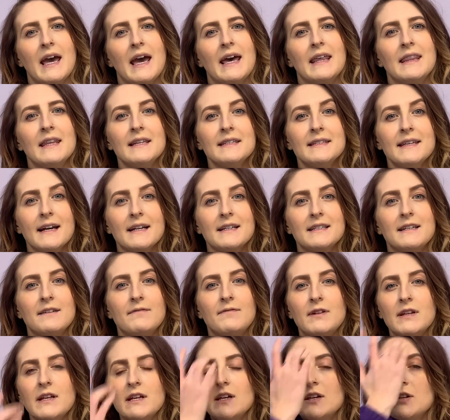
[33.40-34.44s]
In this
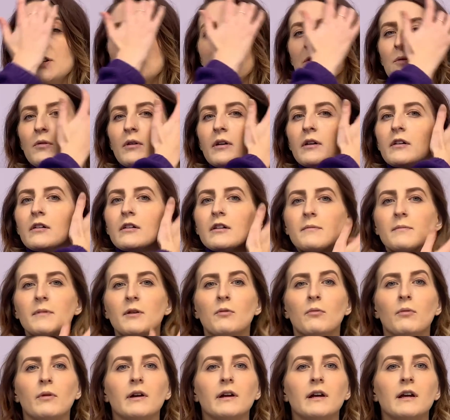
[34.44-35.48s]
activity, you are going to be
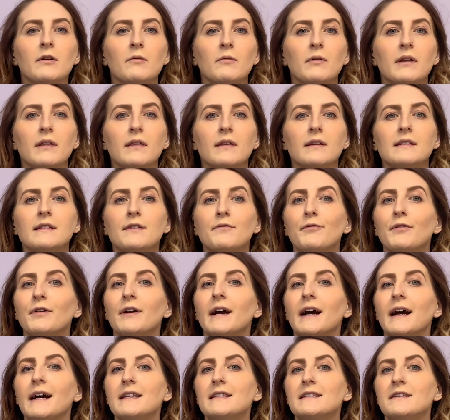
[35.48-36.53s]
working with different
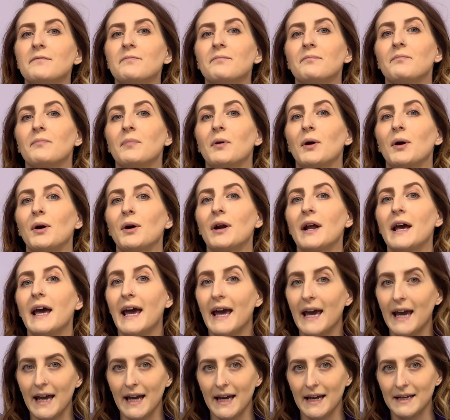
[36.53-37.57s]
kinds of bird
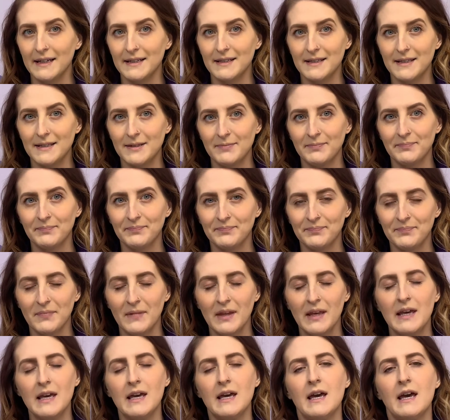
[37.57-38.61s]
eggs.
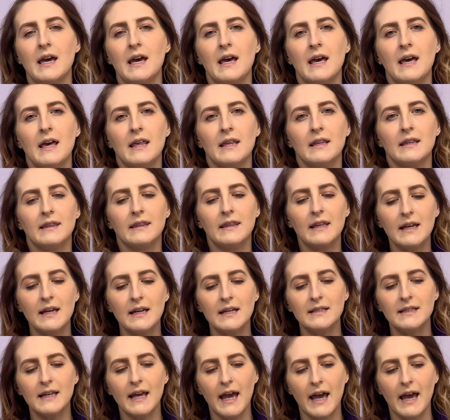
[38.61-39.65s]

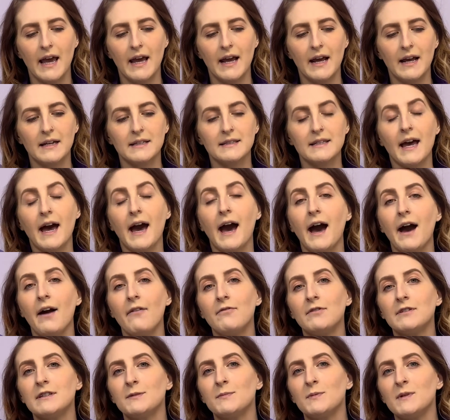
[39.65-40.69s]
These eggs have
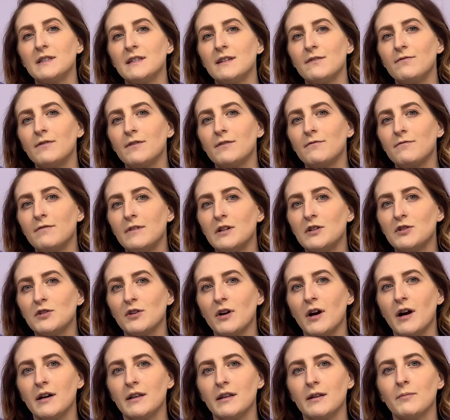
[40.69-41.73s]
a specific feature
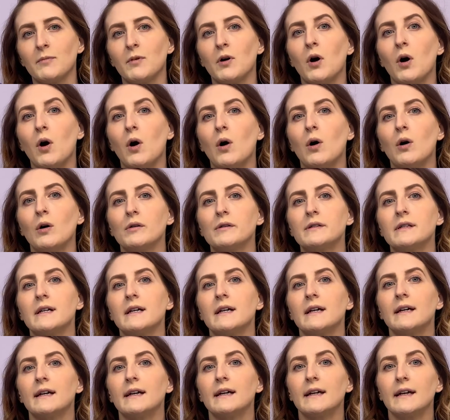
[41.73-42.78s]
on them called
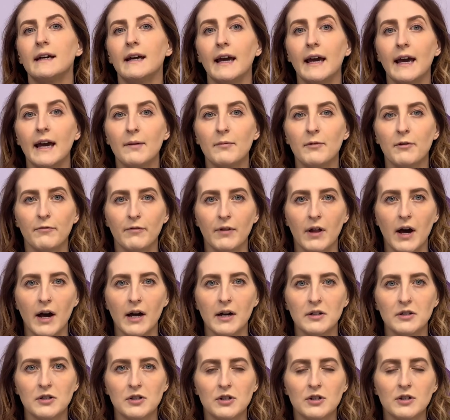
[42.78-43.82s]

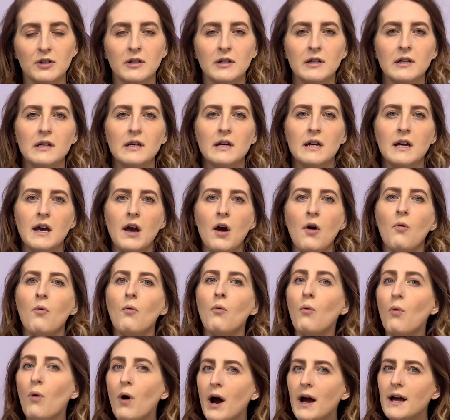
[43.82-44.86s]
camouflage.
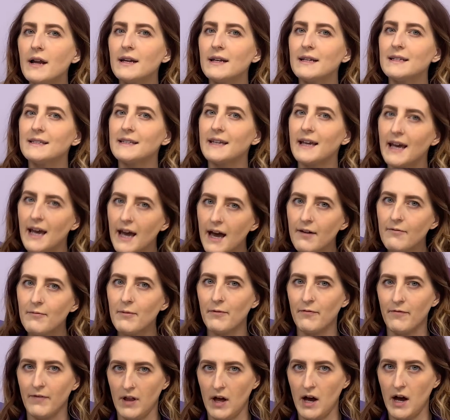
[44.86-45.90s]
What is
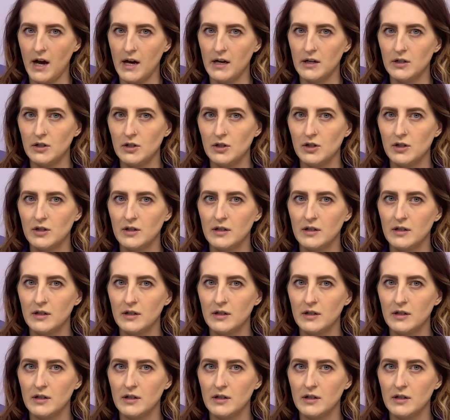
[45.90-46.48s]
camouflage?